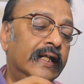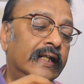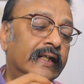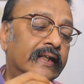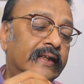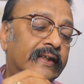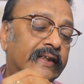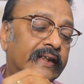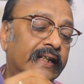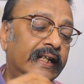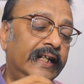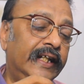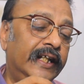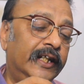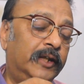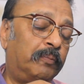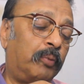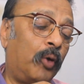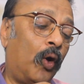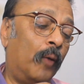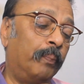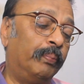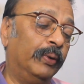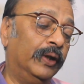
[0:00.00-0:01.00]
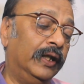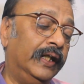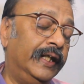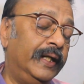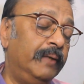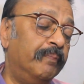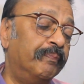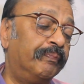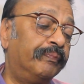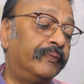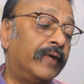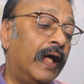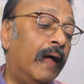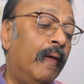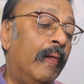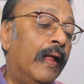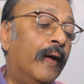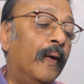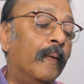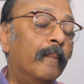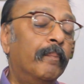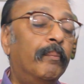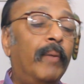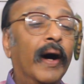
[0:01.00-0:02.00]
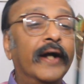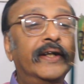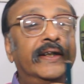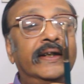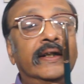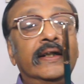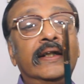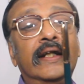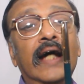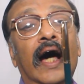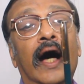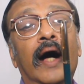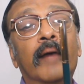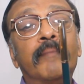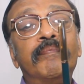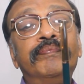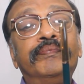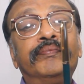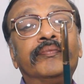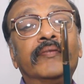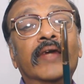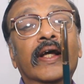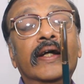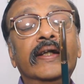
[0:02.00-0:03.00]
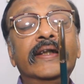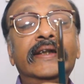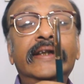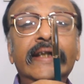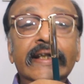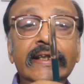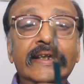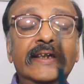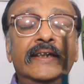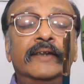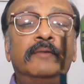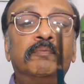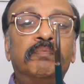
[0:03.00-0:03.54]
see it properly, but this